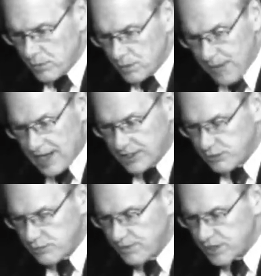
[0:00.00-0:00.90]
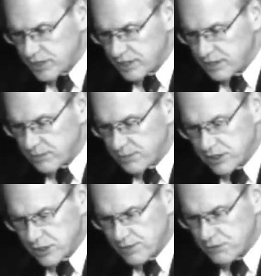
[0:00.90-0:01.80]
We manage the river system
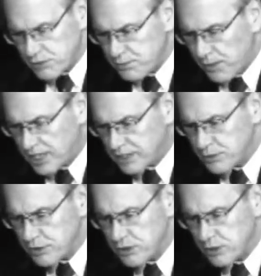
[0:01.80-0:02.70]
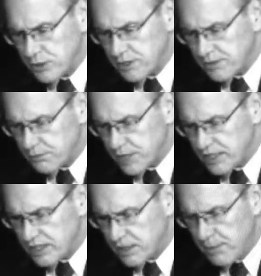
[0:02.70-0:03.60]
and serve as responsible stewards of the
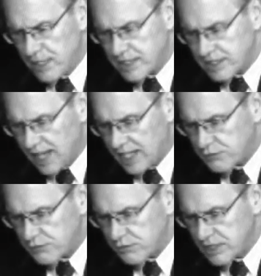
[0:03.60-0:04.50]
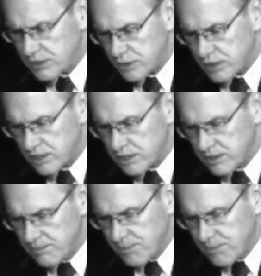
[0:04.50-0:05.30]
region's abundant natural resources